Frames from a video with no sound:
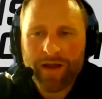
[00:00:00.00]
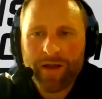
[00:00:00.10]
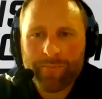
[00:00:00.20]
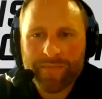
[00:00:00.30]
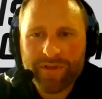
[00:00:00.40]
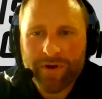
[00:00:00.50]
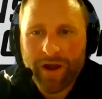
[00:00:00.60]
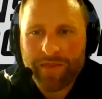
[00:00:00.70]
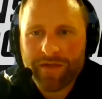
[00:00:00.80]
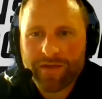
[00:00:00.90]
um,
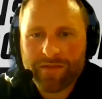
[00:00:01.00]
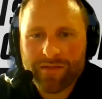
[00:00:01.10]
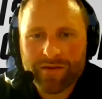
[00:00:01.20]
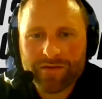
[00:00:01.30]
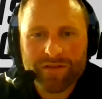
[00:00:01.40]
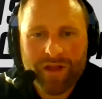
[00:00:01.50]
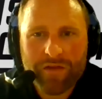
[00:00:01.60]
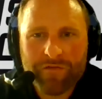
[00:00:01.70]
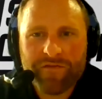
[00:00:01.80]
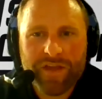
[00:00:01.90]
you know i think
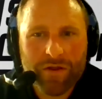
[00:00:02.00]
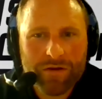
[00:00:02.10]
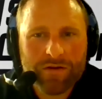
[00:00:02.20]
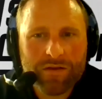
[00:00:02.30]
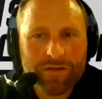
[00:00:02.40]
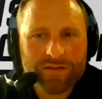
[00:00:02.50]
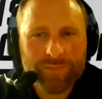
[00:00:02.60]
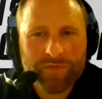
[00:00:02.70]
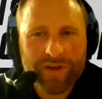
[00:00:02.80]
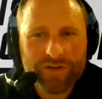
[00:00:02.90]
there's a lot of fear
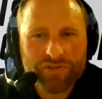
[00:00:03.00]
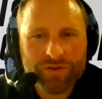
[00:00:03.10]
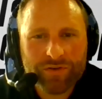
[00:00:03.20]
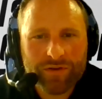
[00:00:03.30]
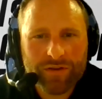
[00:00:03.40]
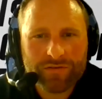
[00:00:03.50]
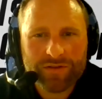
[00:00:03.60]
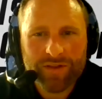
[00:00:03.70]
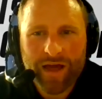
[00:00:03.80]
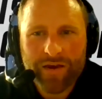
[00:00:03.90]
in this profession
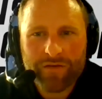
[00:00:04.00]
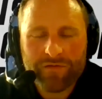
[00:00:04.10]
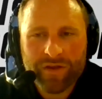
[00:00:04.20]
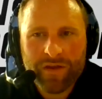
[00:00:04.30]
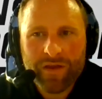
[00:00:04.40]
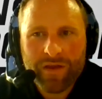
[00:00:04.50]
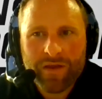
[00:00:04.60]
there's a lot of